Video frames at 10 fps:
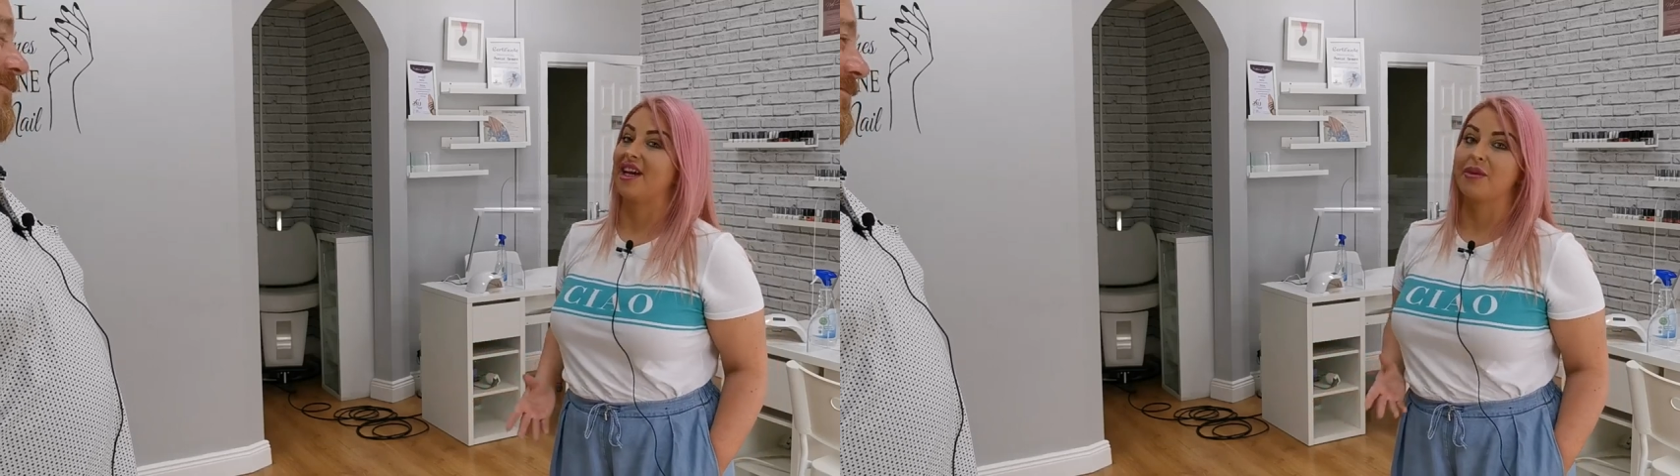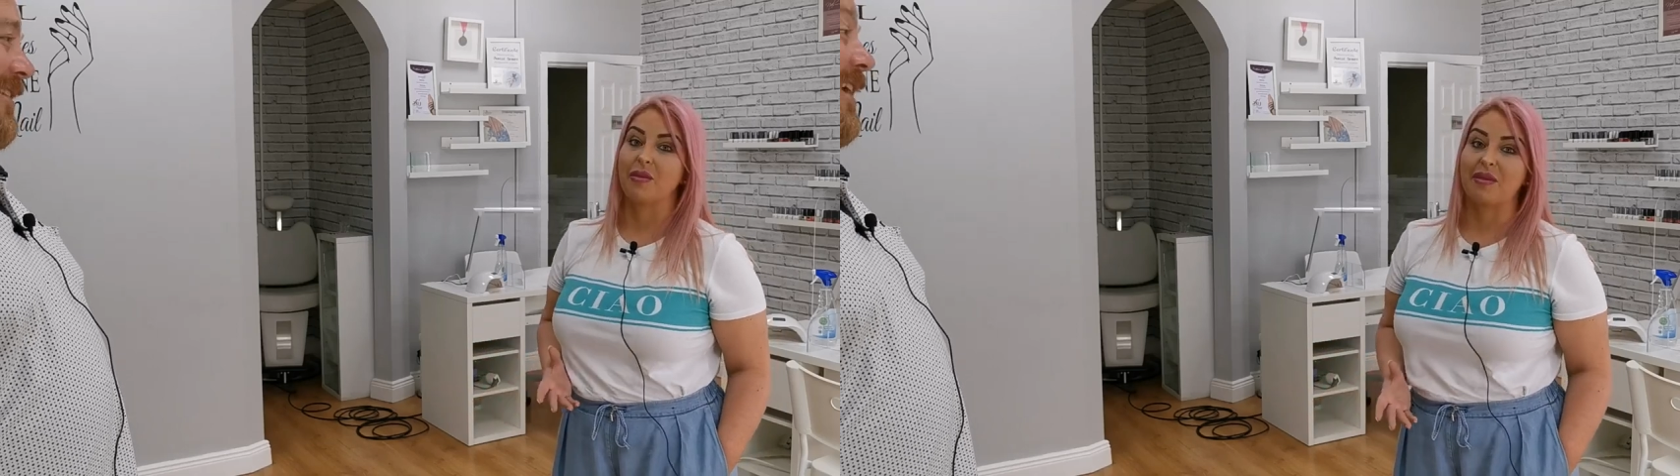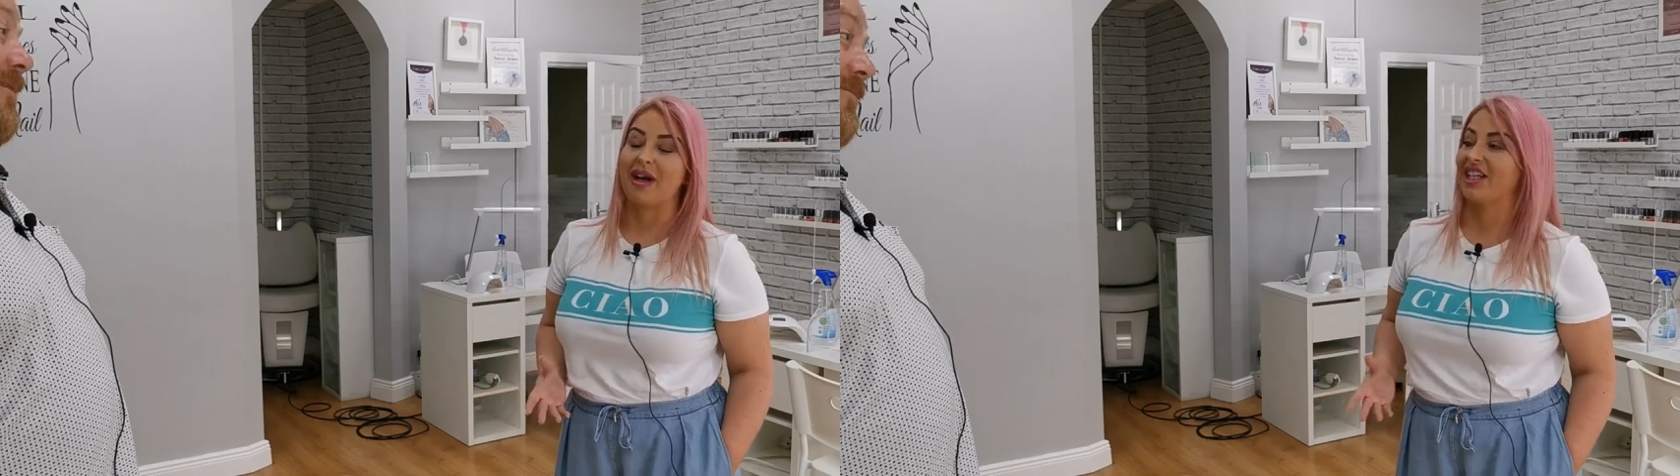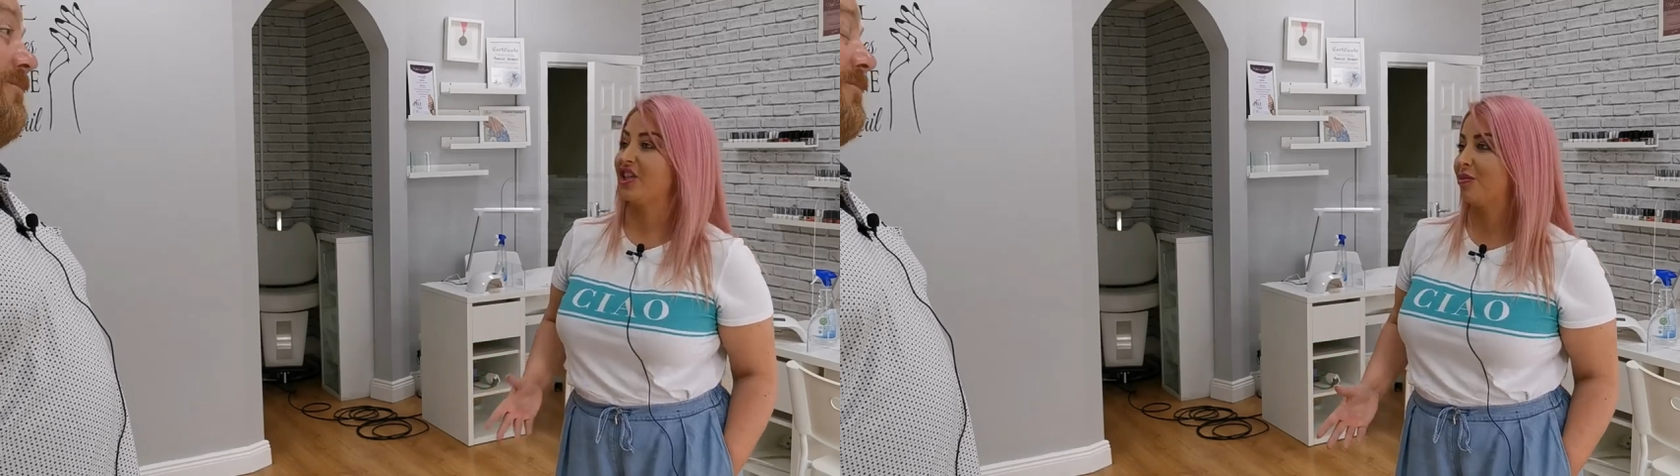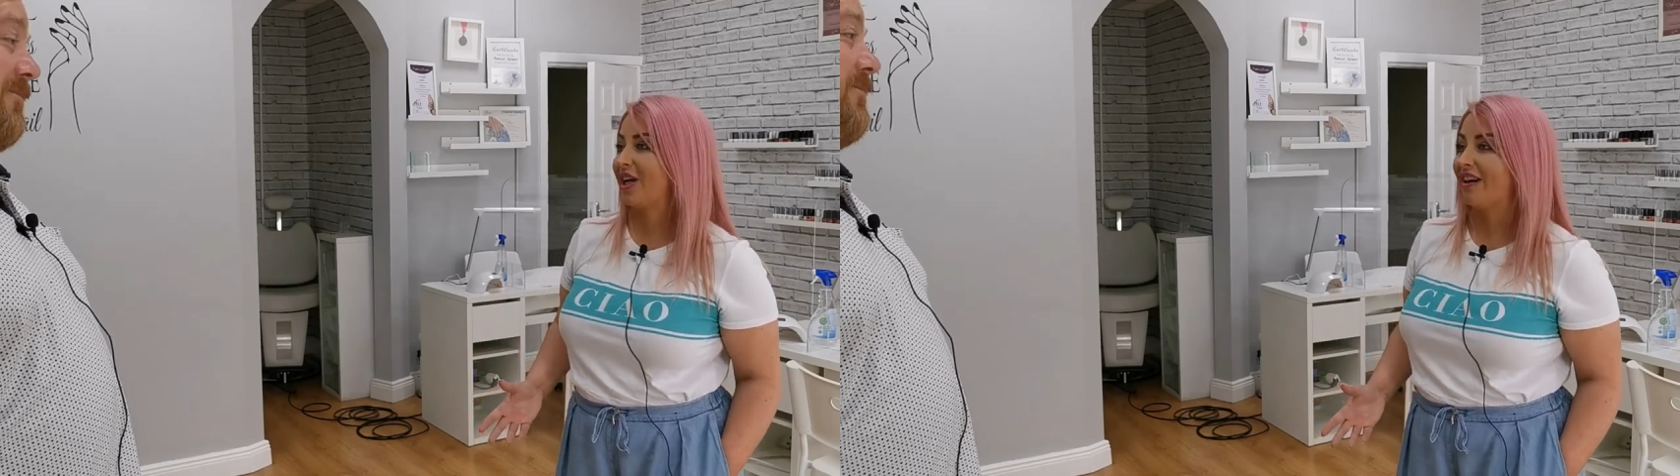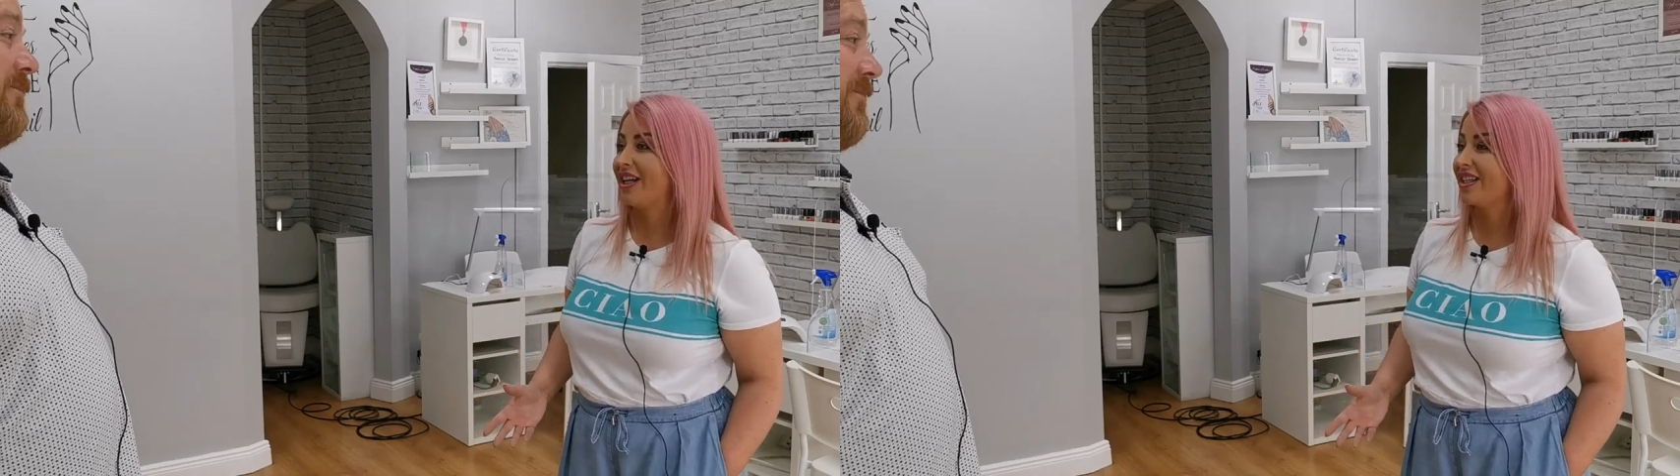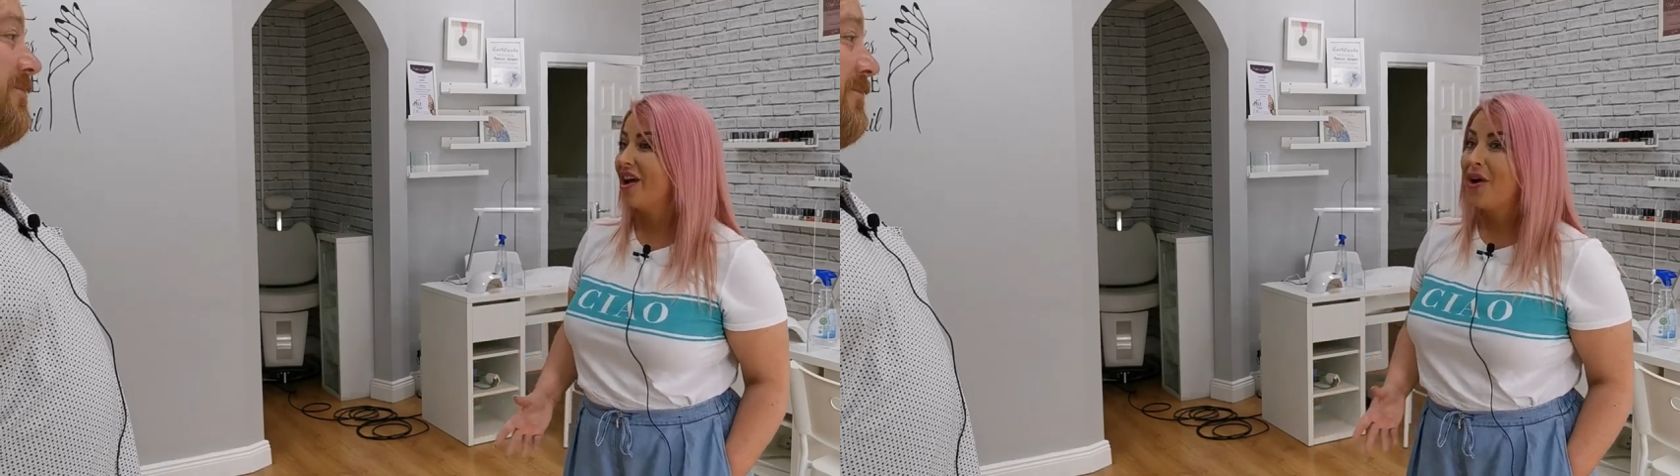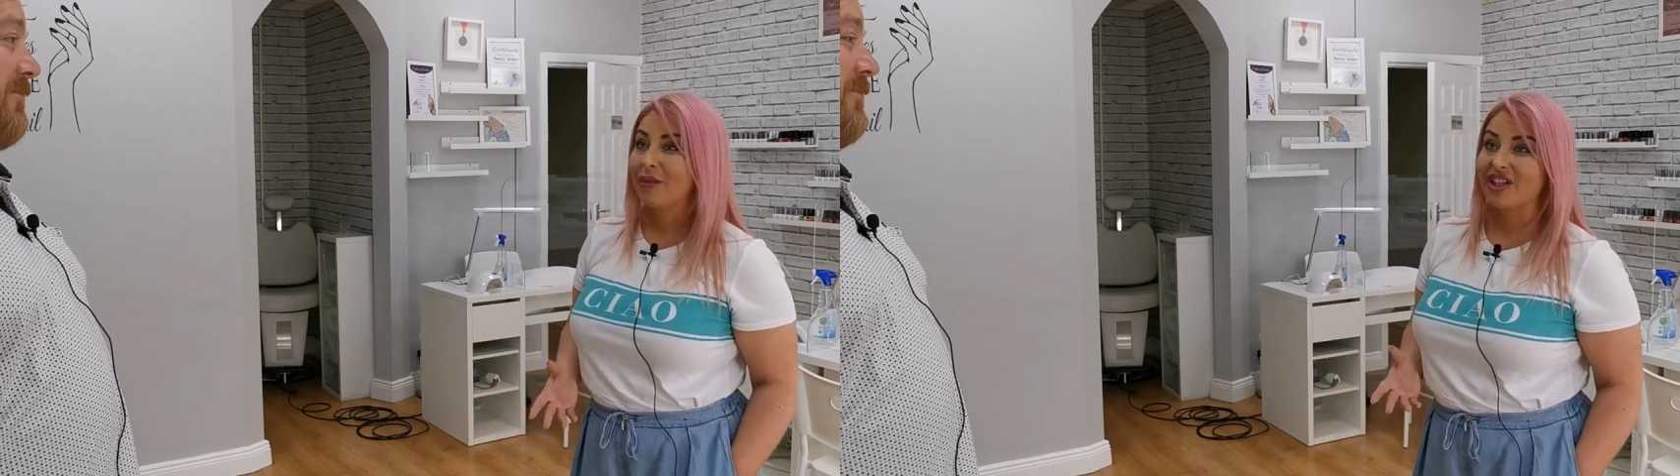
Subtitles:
I'm coming back to my clients,